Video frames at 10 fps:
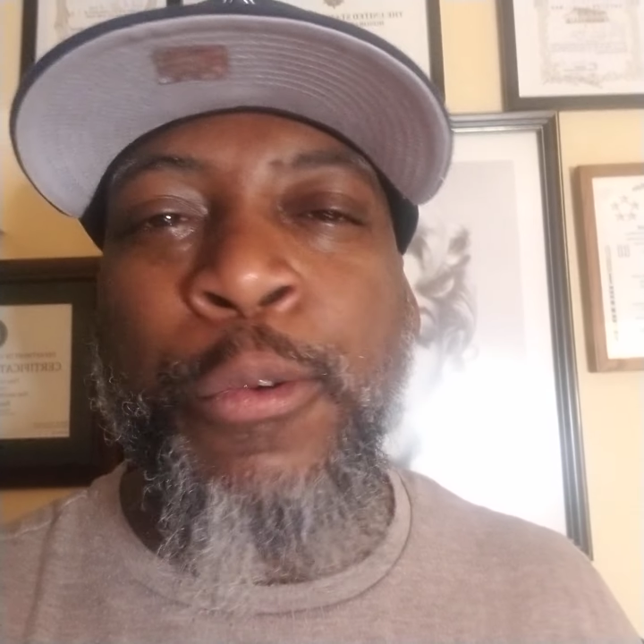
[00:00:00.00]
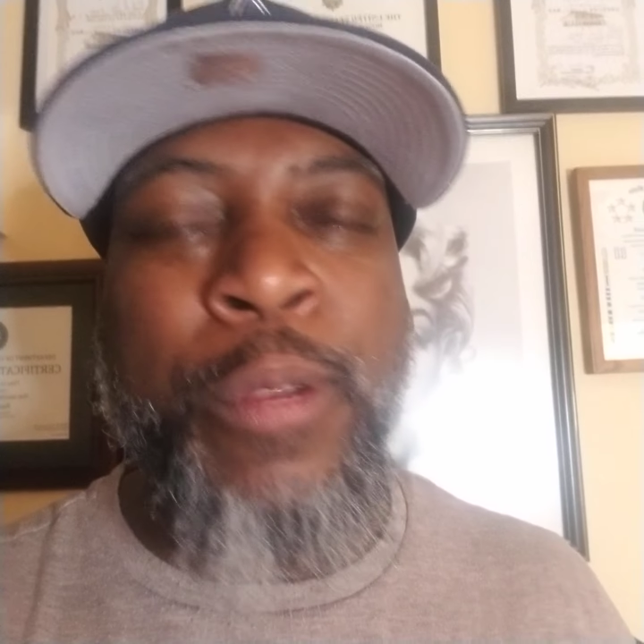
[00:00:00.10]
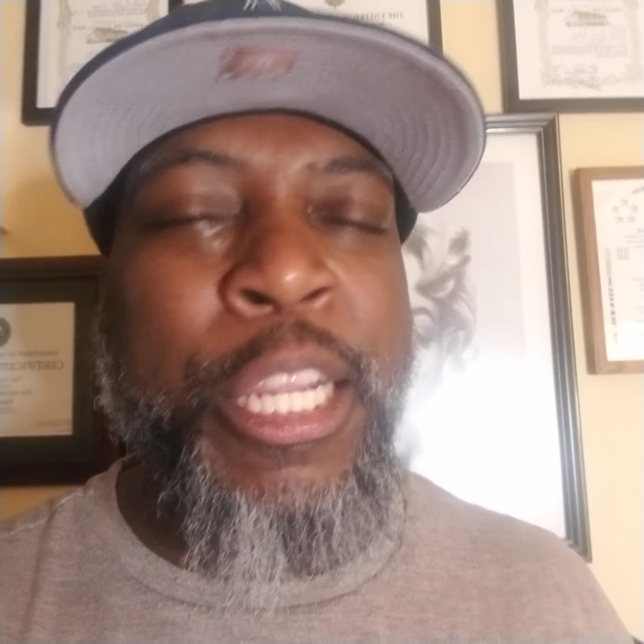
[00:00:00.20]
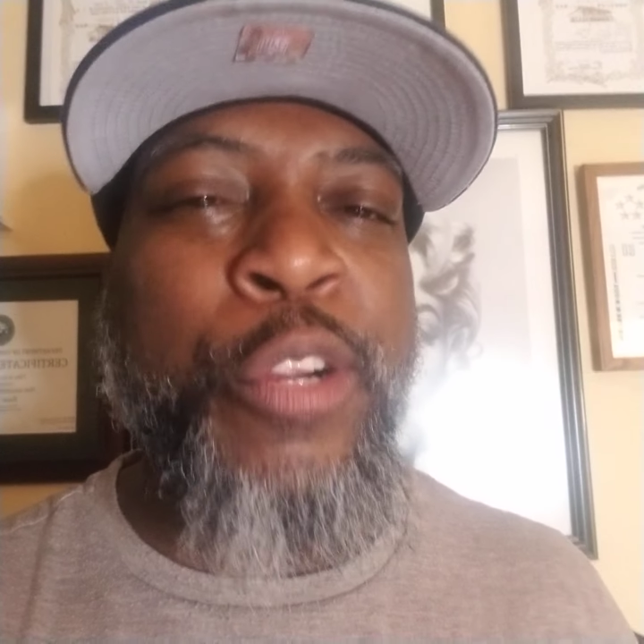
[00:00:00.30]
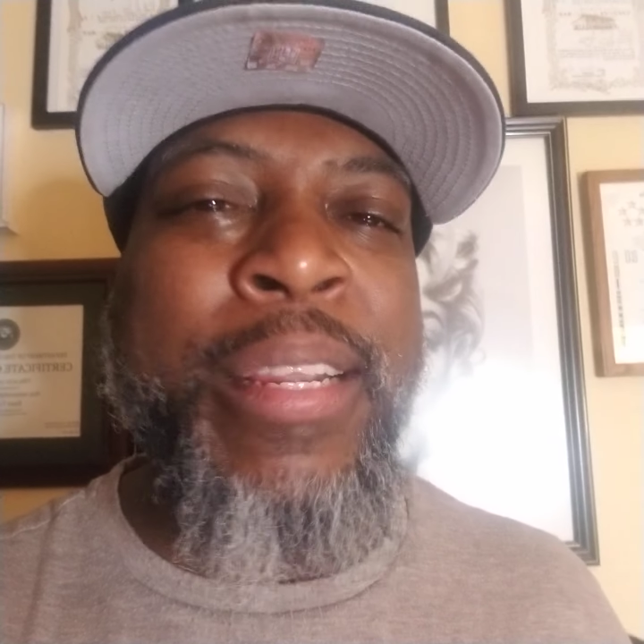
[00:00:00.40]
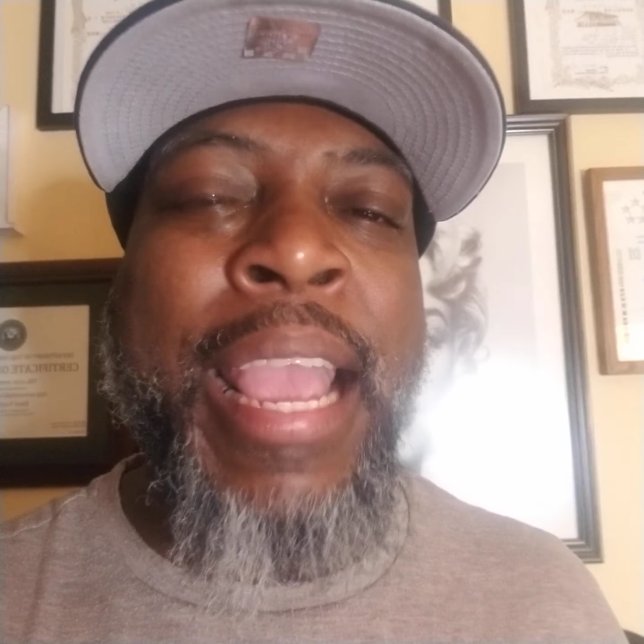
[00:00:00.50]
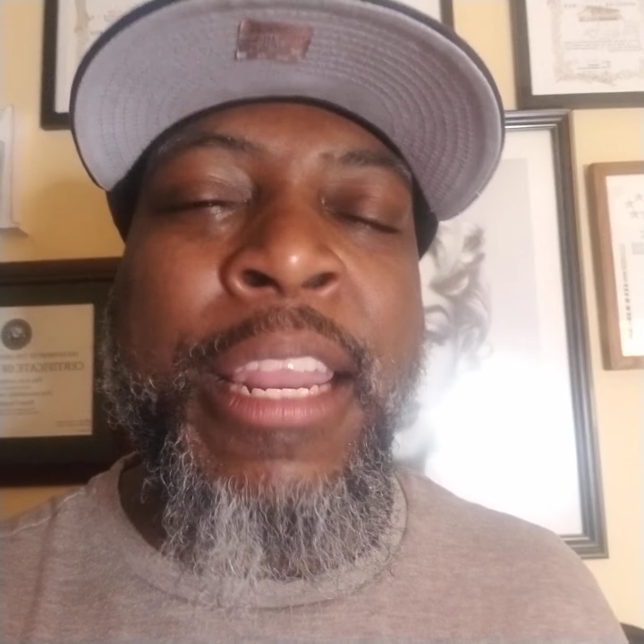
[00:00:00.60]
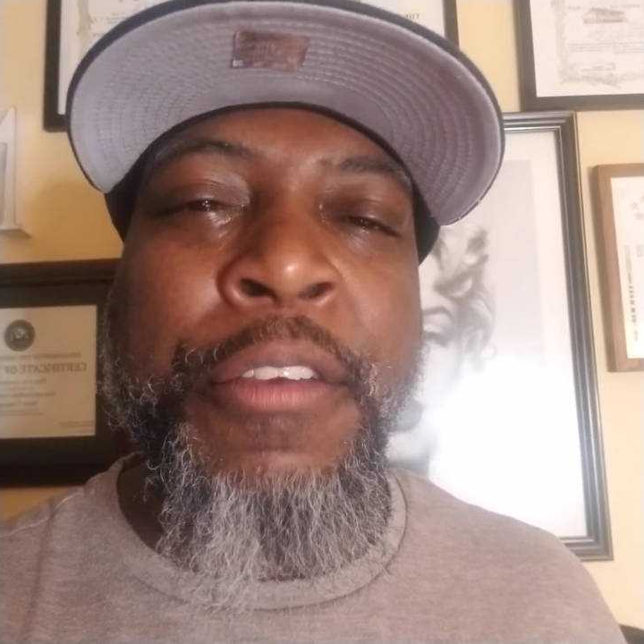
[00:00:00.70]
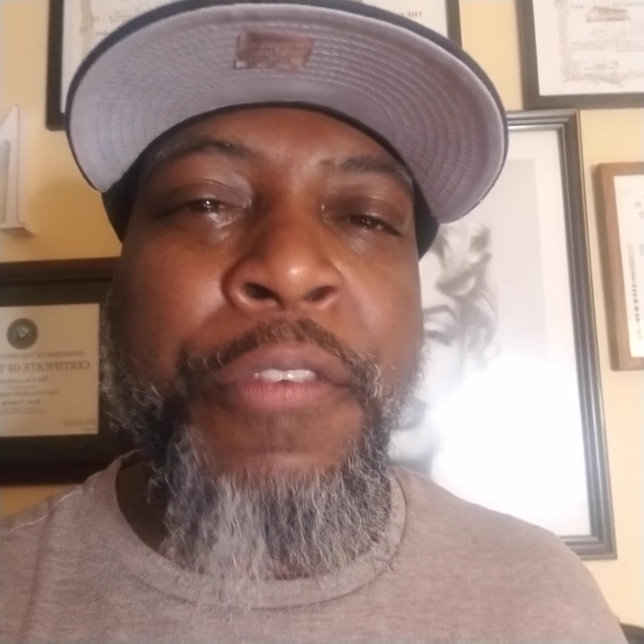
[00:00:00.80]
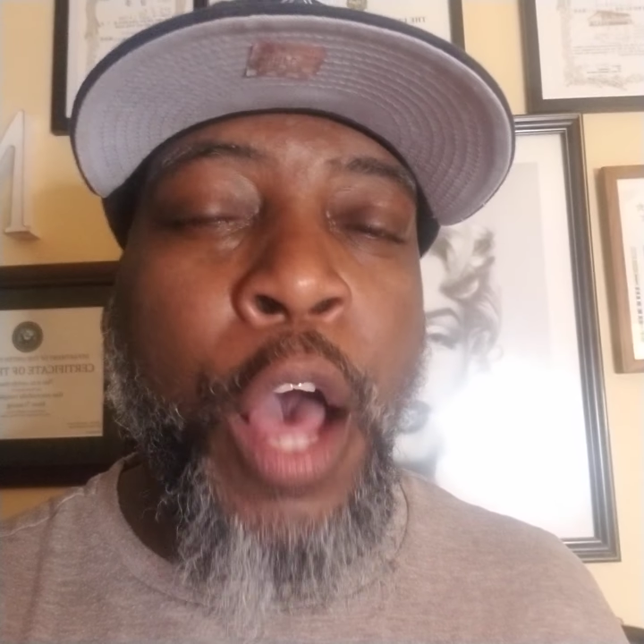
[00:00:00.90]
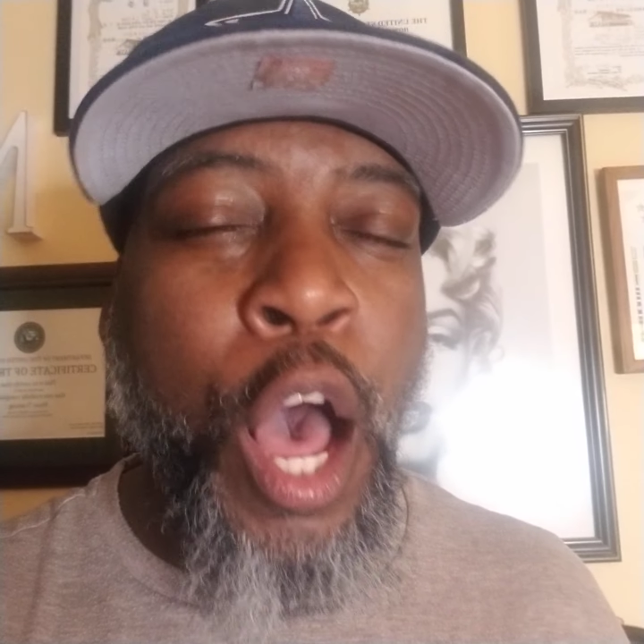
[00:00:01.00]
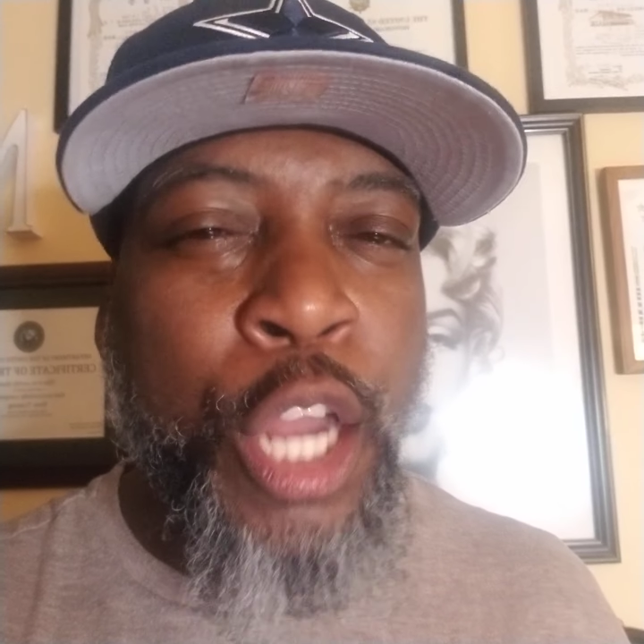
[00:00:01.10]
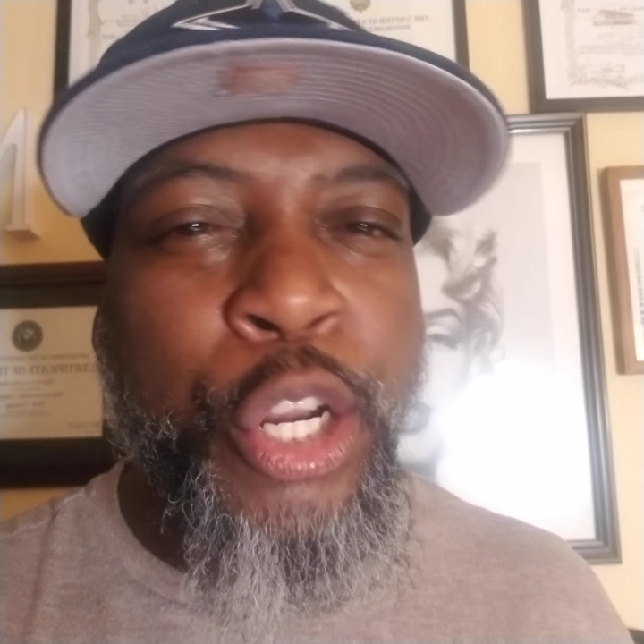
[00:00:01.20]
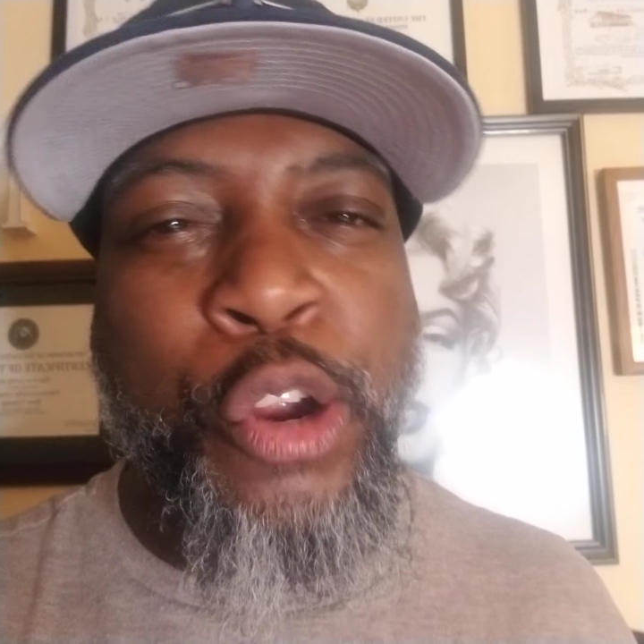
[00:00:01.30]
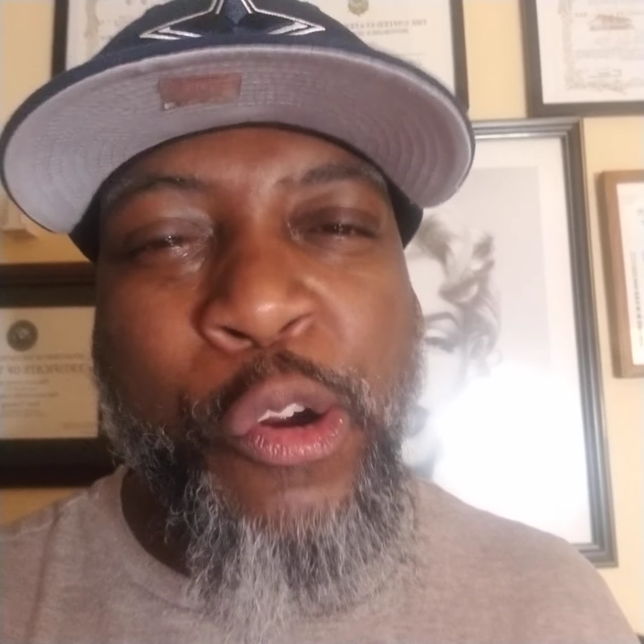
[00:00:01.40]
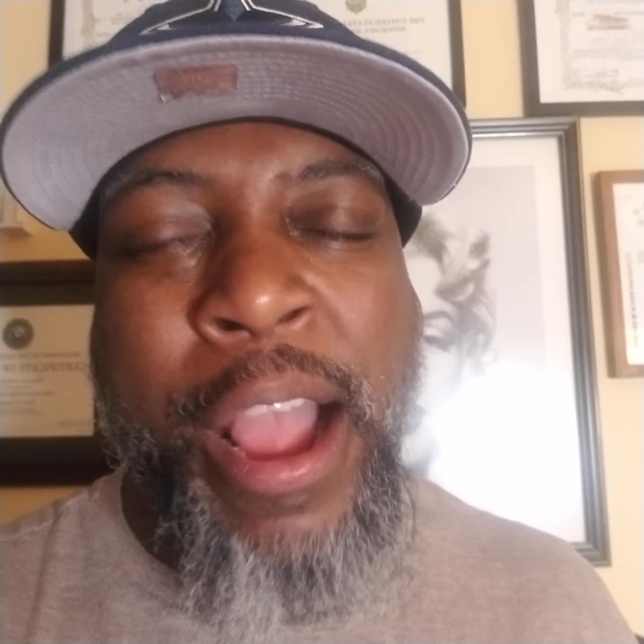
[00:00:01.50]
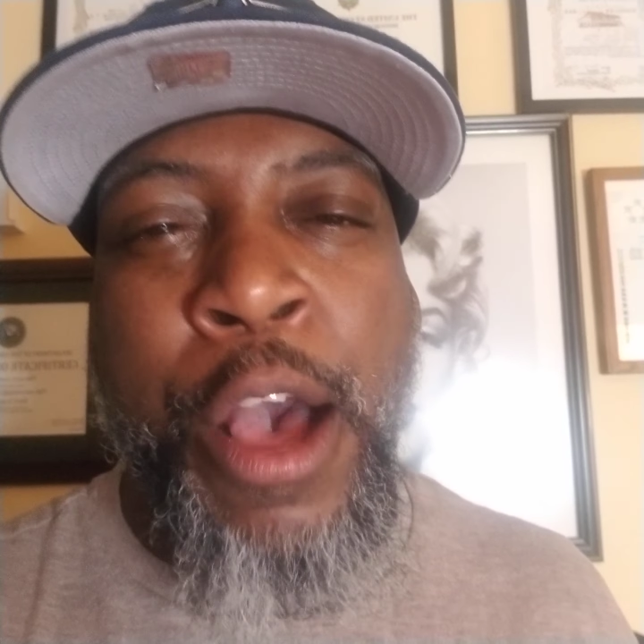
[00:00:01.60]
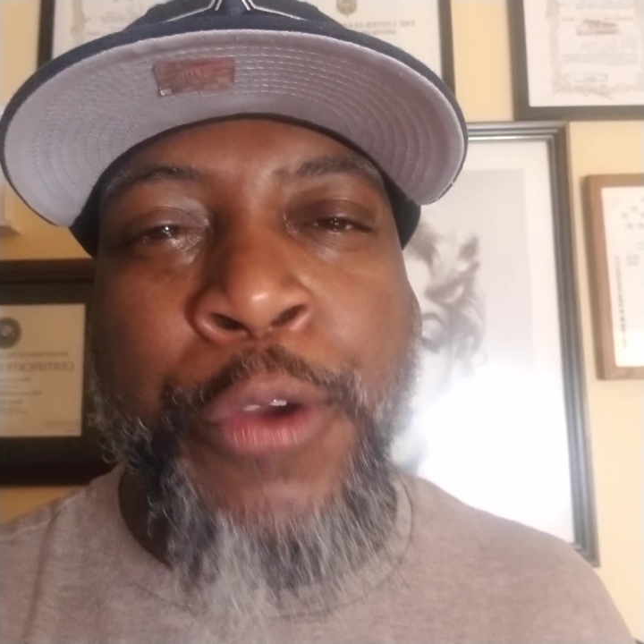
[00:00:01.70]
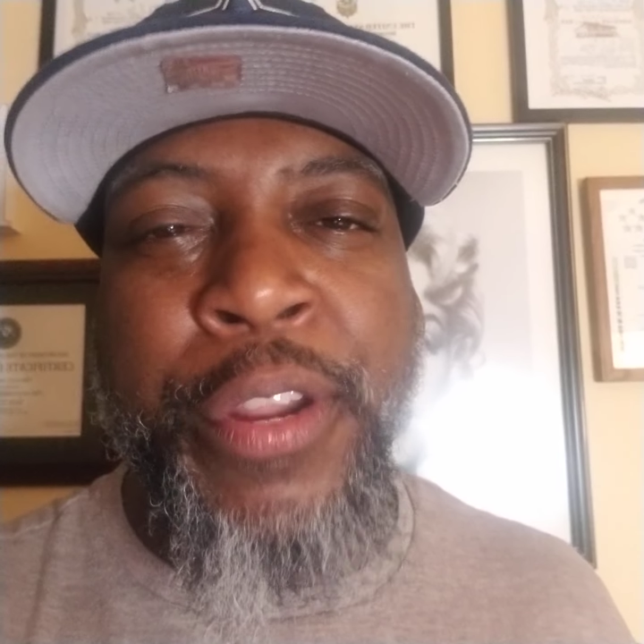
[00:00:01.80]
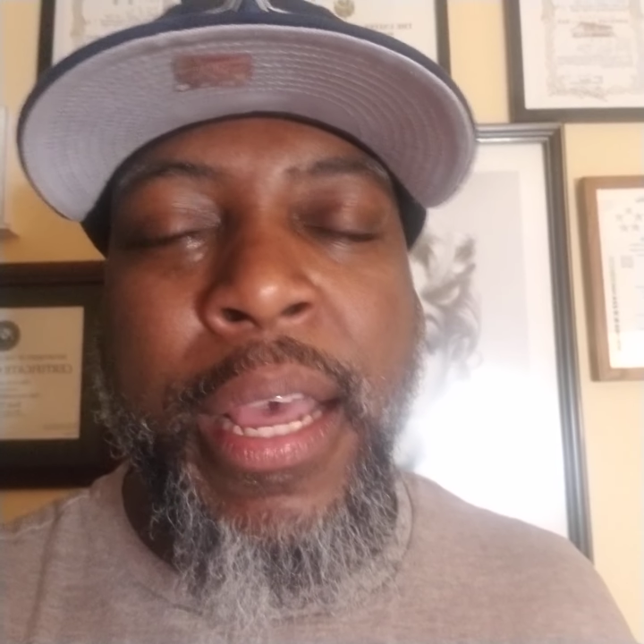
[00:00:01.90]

really creative, underground,